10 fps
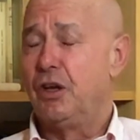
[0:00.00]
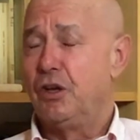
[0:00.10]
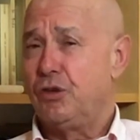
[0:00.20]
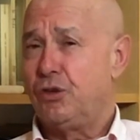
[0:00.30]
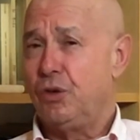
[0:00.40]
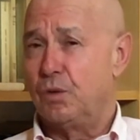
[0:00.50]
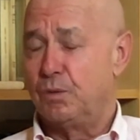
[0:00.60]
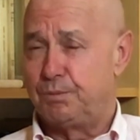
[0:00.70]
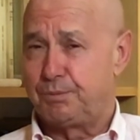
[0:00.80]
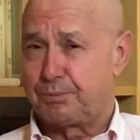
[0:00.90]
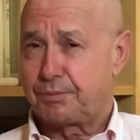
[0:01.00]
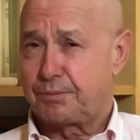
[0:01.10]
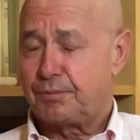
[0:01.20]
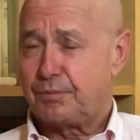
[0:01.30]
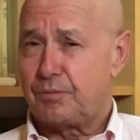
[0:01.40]
So,
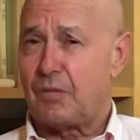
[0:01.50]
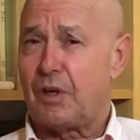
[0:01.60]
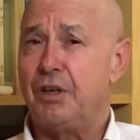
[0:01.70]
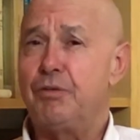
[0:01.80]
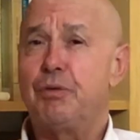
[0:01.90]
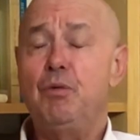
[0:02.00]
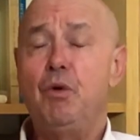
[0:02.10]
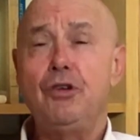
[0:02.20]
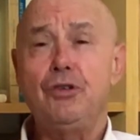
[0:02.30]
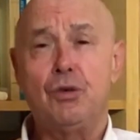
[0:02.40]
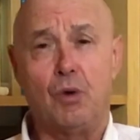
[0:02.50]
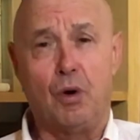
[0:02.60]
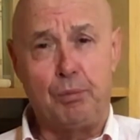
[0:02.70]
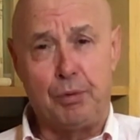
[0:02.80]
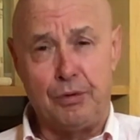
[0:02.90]
if we want to
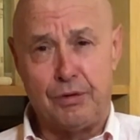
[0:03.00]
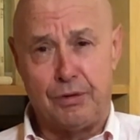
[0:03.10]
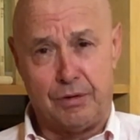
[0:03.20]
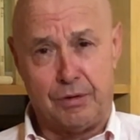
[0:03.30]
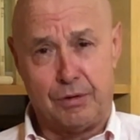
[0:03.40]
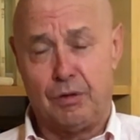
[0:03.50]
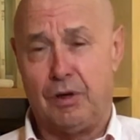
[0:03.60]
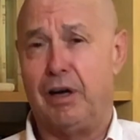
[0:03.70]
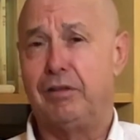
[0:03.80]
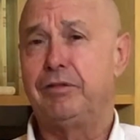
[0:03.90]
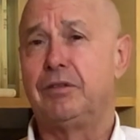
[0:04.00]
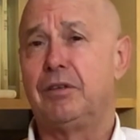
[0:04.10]
open to love,